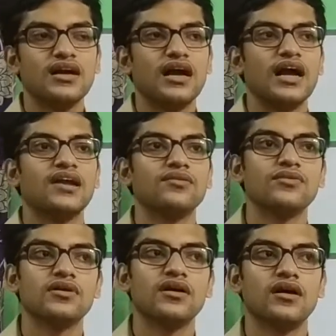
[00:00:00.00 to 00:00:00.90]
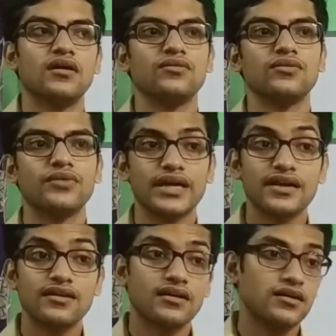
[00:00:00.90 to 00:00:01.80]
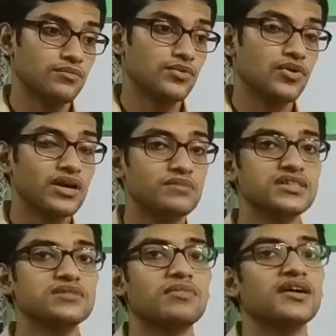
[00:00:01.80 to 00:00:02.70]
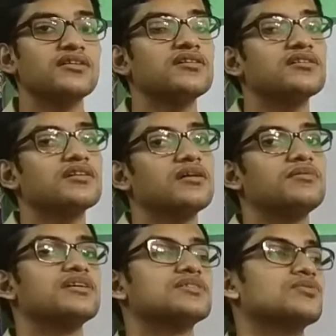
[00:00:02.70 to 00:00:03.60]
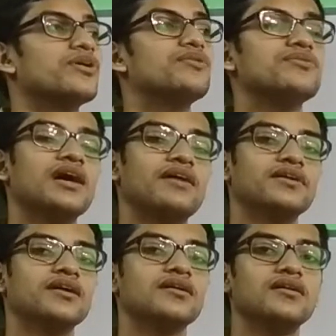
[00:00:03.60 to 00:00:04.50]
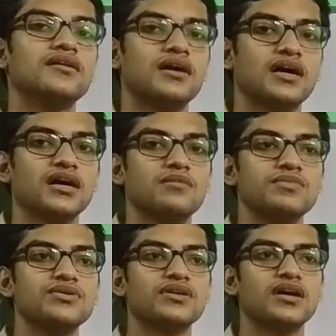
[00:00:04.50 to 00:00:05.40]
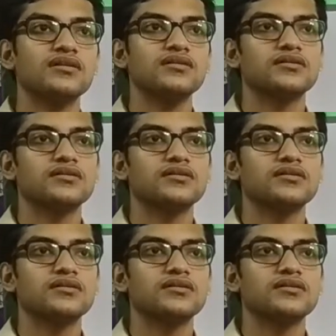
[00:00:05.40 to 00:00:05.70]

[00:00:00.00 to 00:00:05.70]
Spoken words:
and we can program this microcontroller, because when we having a computer,